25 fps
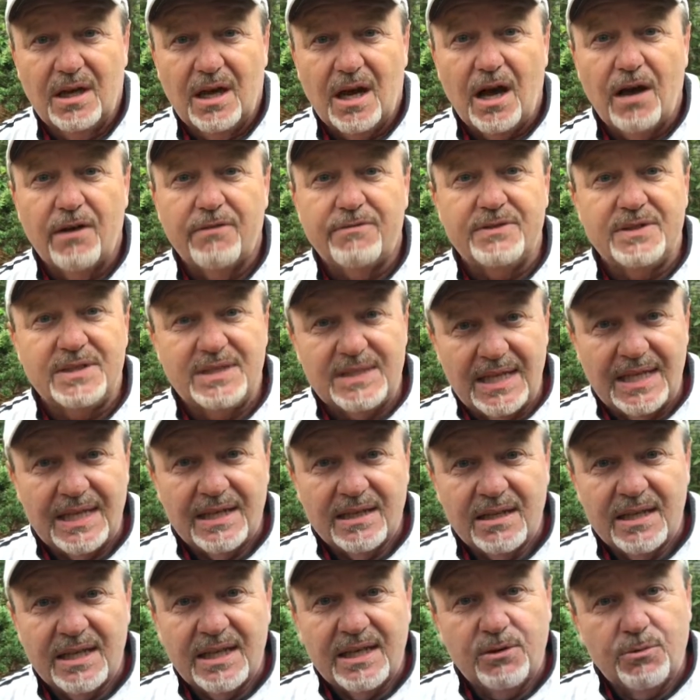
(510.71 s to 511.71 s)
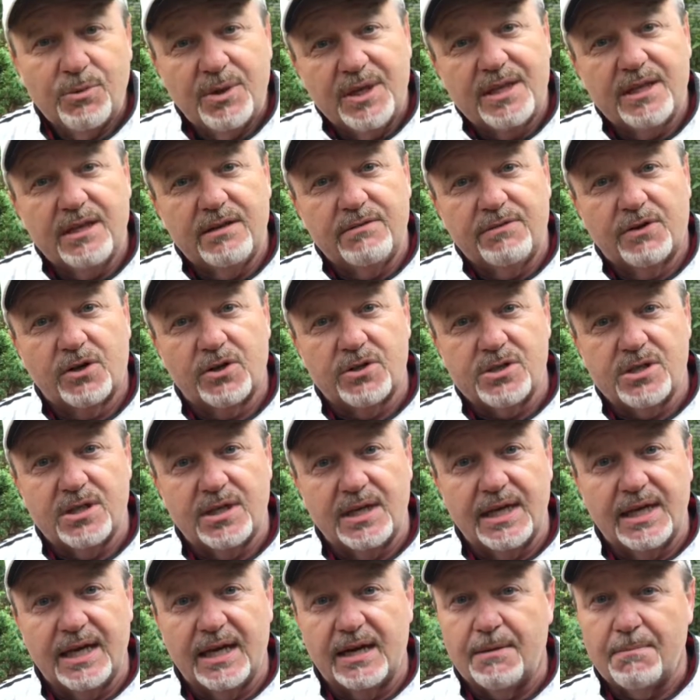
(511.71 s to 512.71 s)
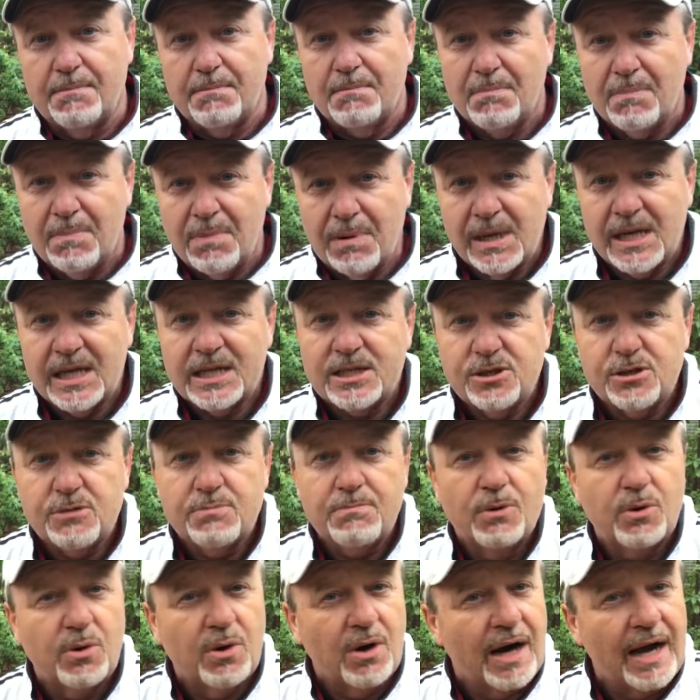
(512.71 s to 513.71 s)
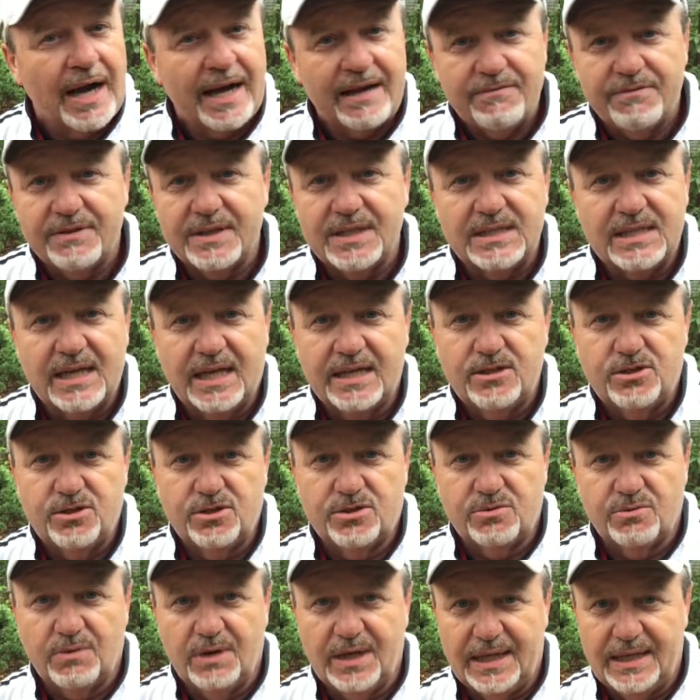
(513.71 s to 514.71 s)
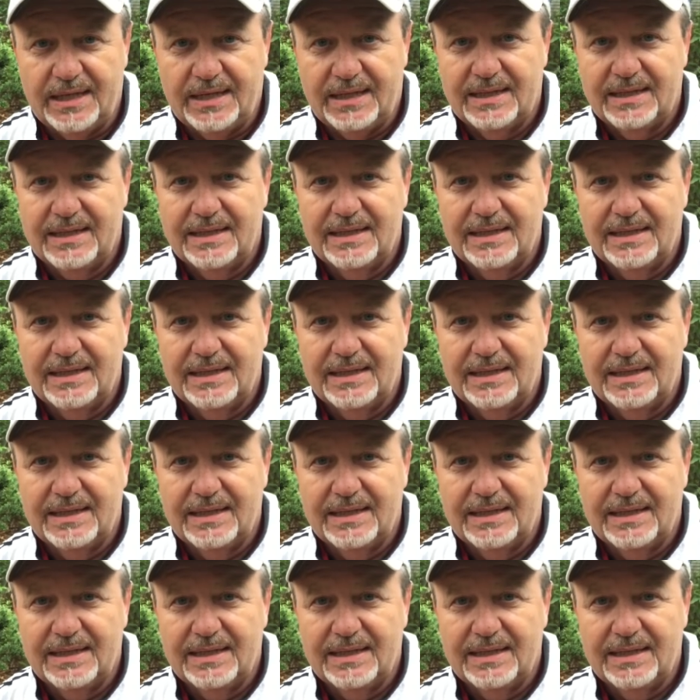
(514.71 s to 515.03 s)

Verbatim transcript: of dealing with adversity in a much more advantageous way.